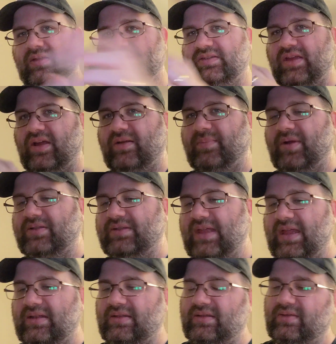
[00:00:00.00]
Sorry about
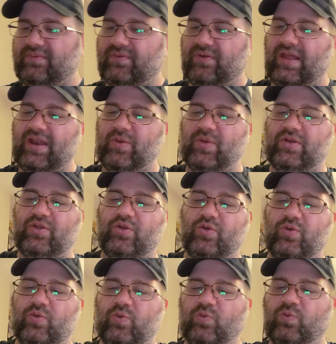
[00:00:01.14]
that for anyone
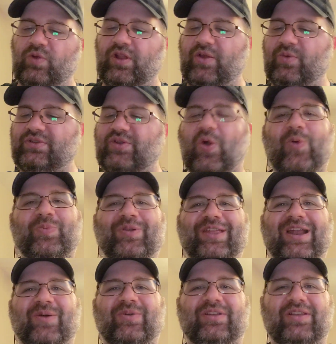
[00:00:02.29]
who really was hoping
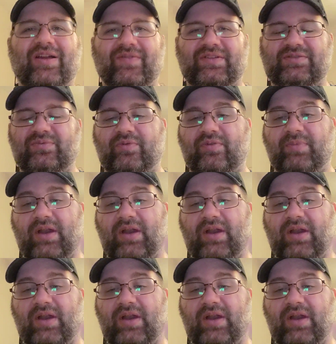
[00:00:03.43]
that I would love this movie.